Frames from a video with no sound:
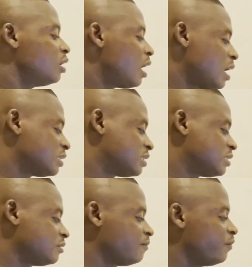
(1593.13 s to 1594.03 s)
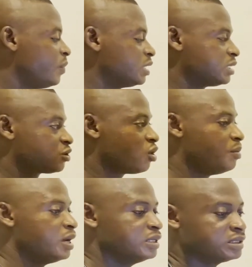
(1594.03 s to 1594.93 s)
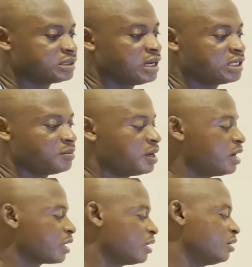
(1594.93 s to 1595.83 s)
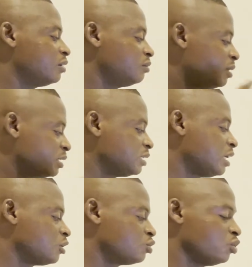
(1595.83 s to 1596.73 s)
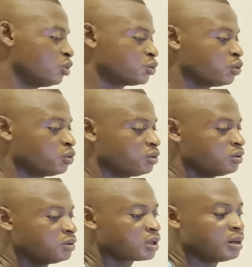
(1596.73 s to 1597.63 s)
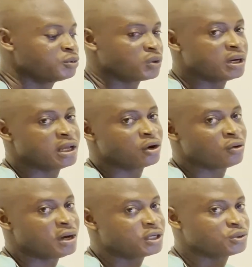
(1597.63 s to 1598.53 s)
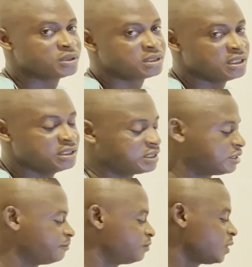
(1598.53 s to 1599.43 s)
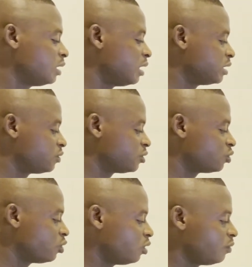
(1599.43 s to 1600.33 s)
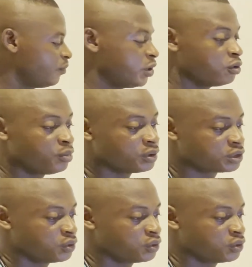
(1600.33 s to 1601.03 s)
as menses commenced, that is the menarche, menses has to also come to an end or has to cease. And that is what you call menopause.